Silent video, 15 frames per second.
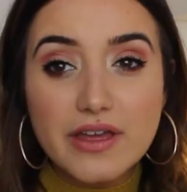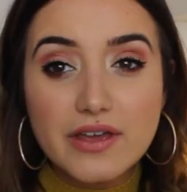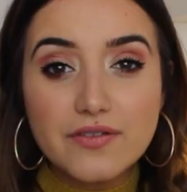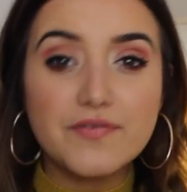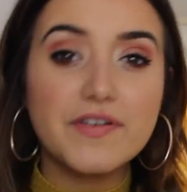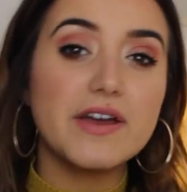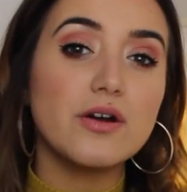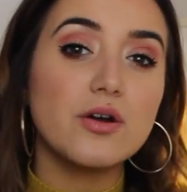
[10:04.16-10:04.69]
they
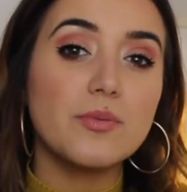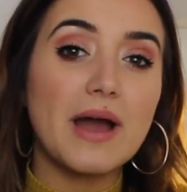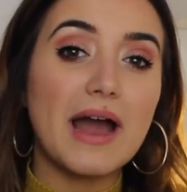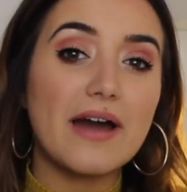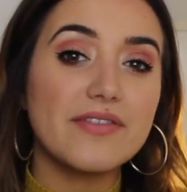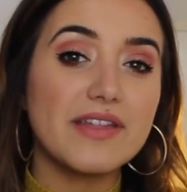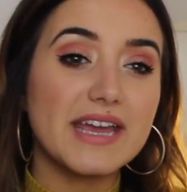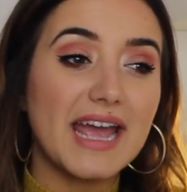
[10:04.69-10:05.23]
film,
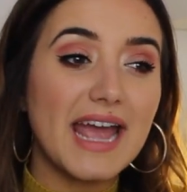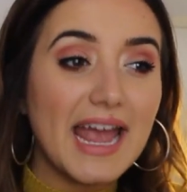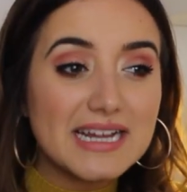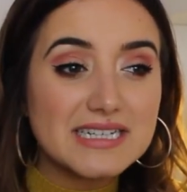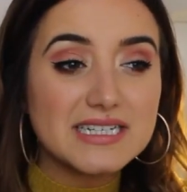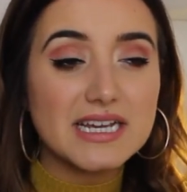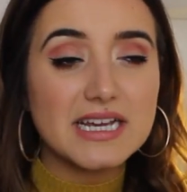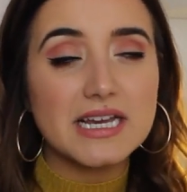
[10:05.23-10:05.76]
how they
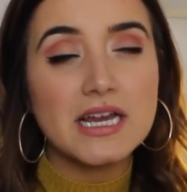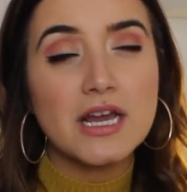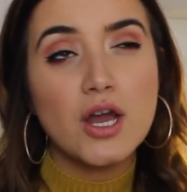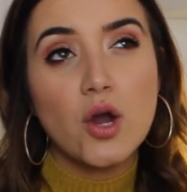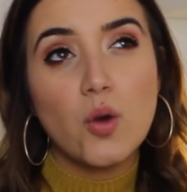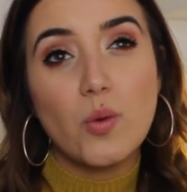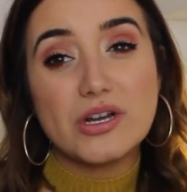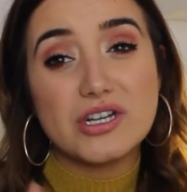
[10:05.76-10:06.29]
edit,
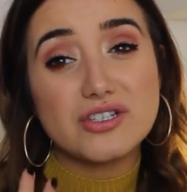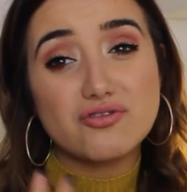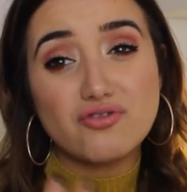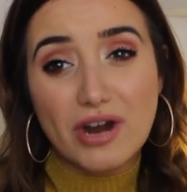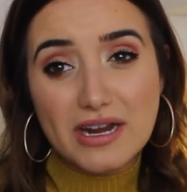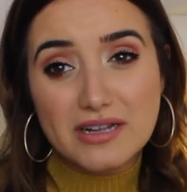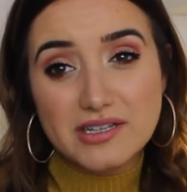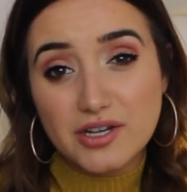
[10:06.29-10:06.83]
which is
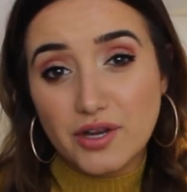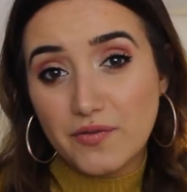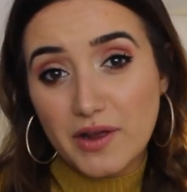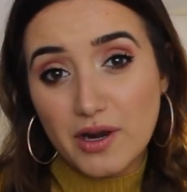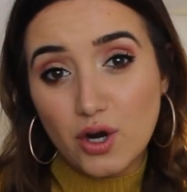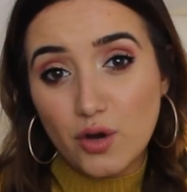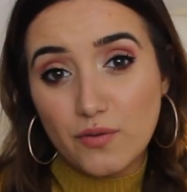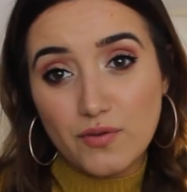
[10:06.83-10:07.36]
great because I don't
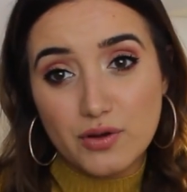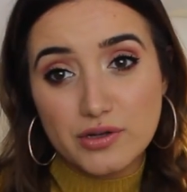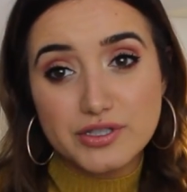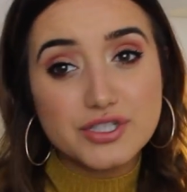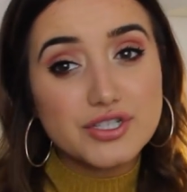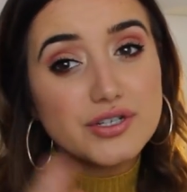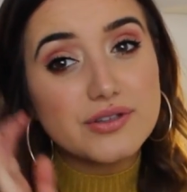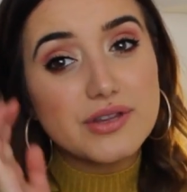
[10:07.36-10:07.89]
think a lot of
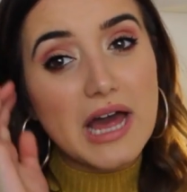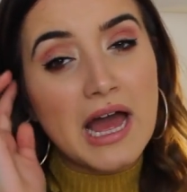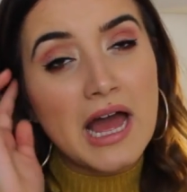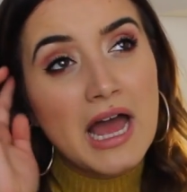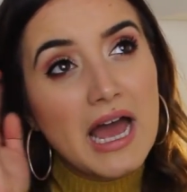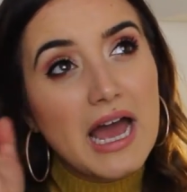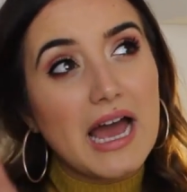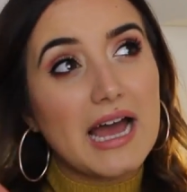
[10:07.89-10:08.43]
vloggers do
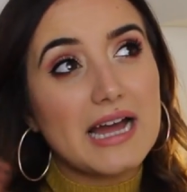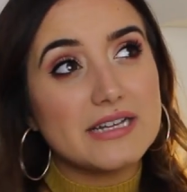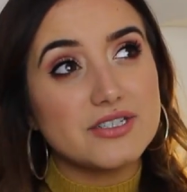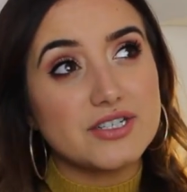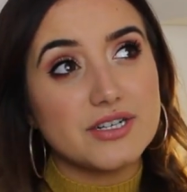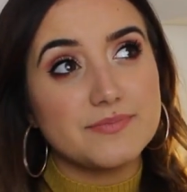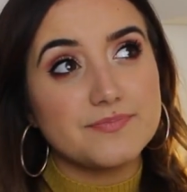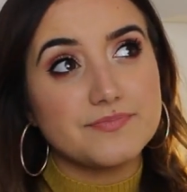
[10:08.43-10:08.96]
that.
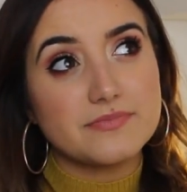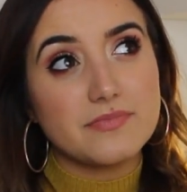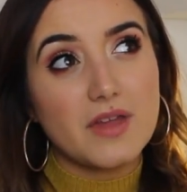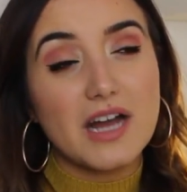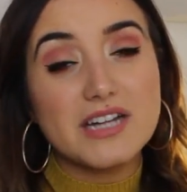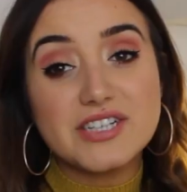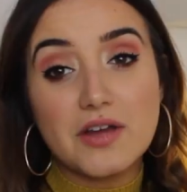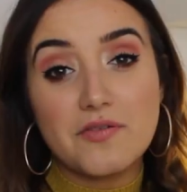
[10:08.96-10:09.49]
And
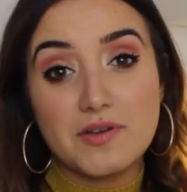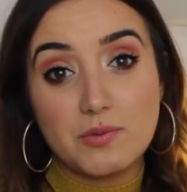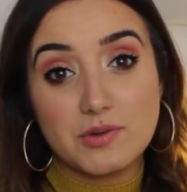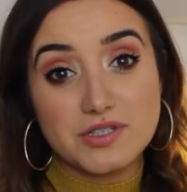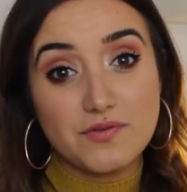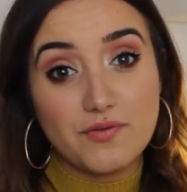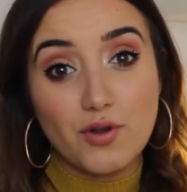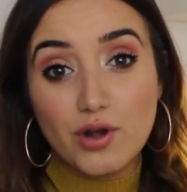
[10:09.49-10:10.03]
I definitely
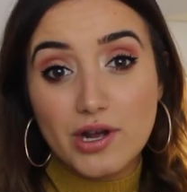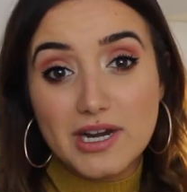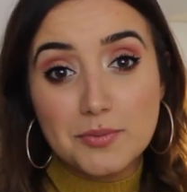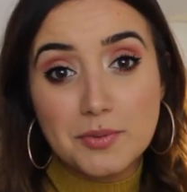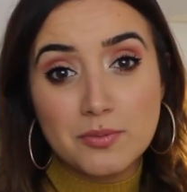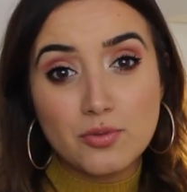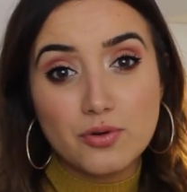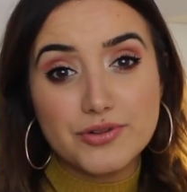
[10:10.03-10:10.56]
want to vlog a
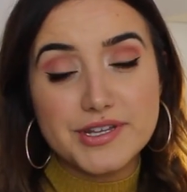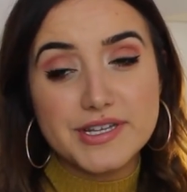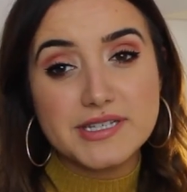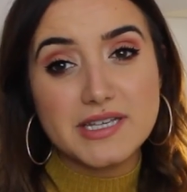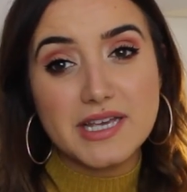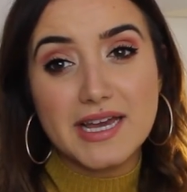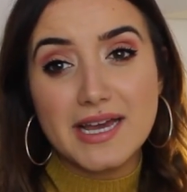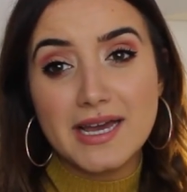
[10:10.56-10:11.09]
little bit more
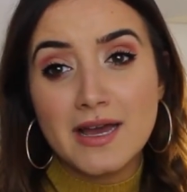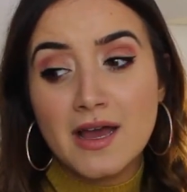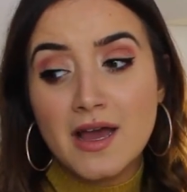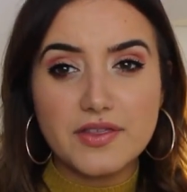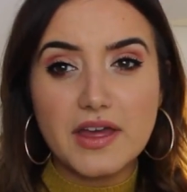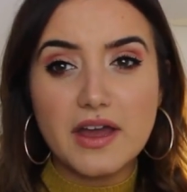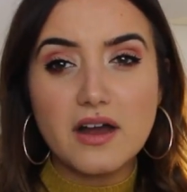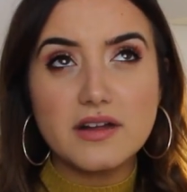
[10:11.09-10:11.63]
this year.
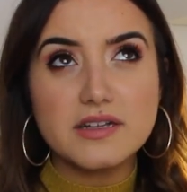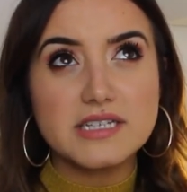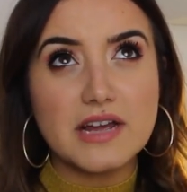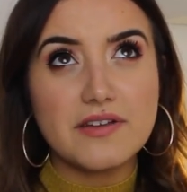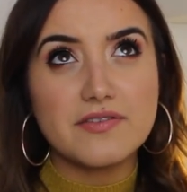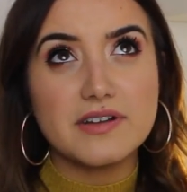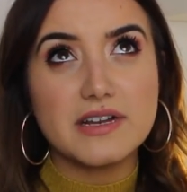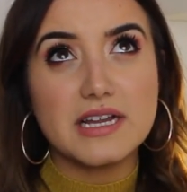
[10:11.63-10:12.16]
They are
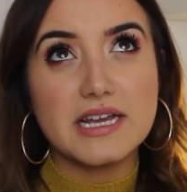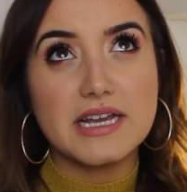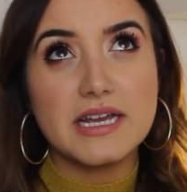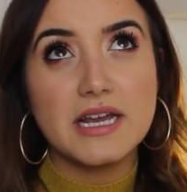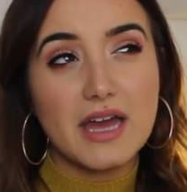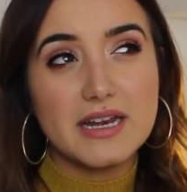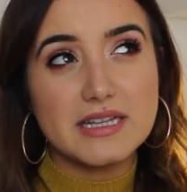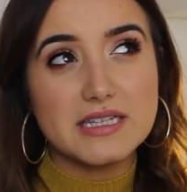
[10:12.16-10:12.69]

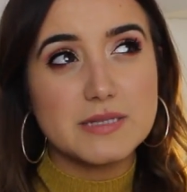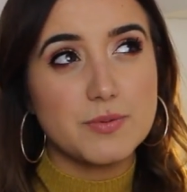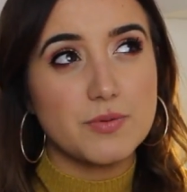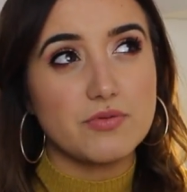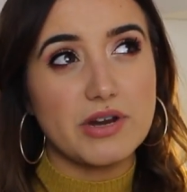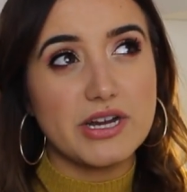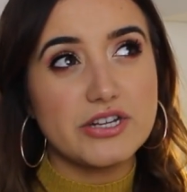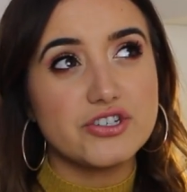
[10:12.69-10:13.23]
definitely an
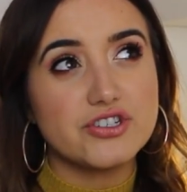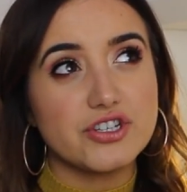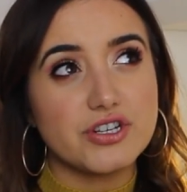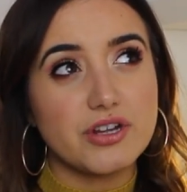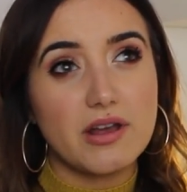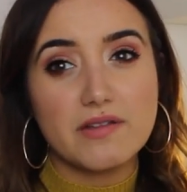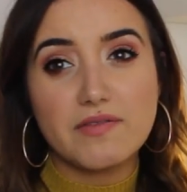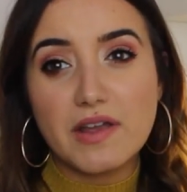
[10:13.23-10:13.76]

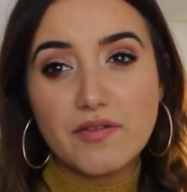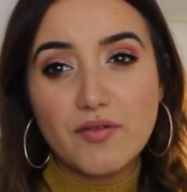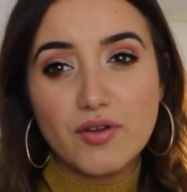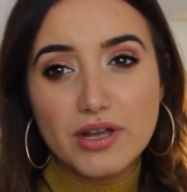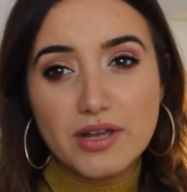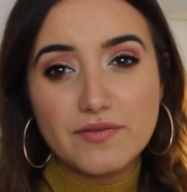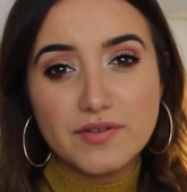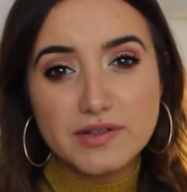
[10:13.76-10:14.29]
inspiration. I think if you're
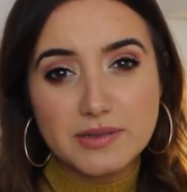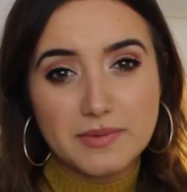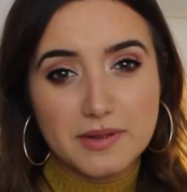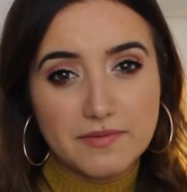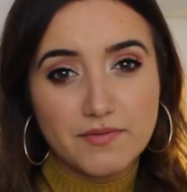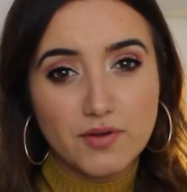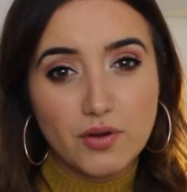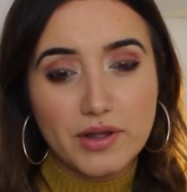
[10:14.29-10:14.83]
looking for some
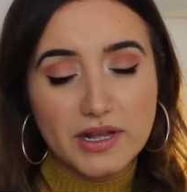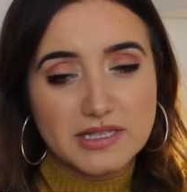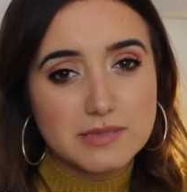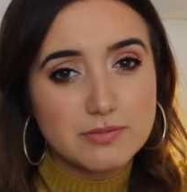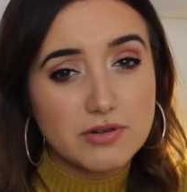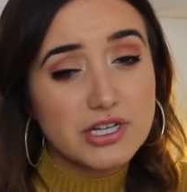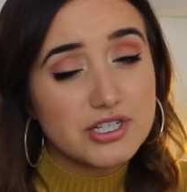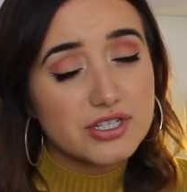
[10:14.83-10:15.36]
vlog
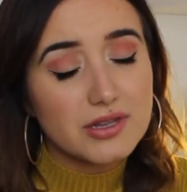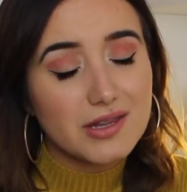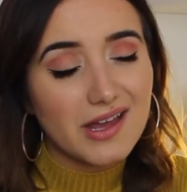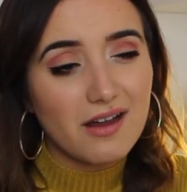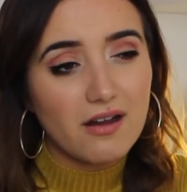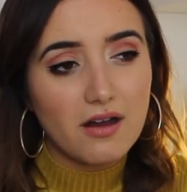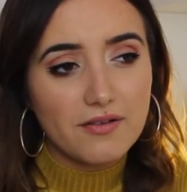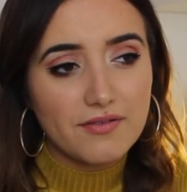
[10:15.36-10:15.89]
inspiration,
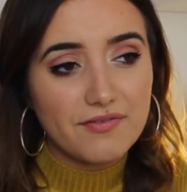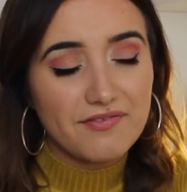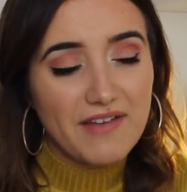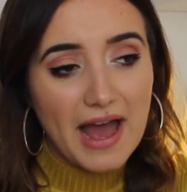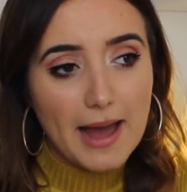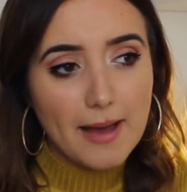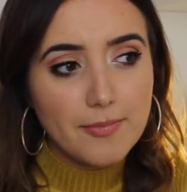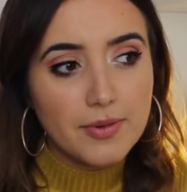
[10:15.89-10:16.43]
they are
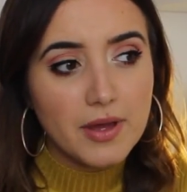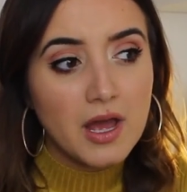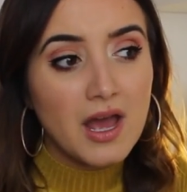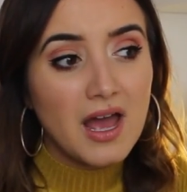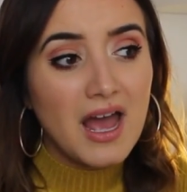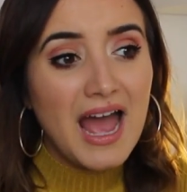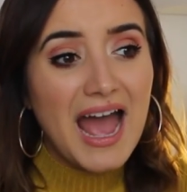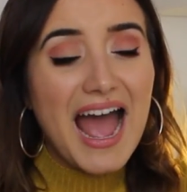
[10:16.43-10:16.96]
fab.
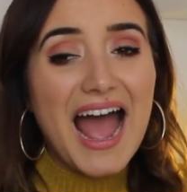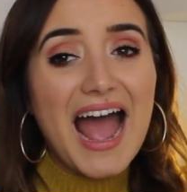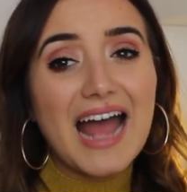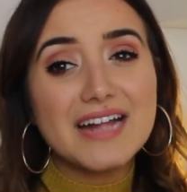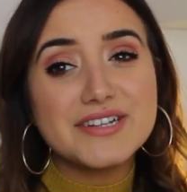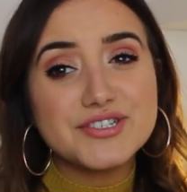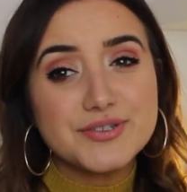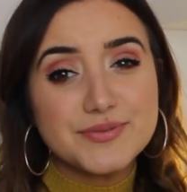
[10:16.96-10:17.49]

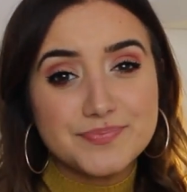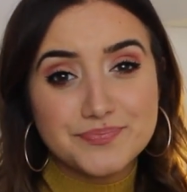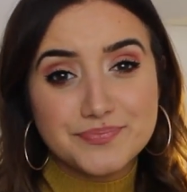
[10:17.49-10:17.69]
And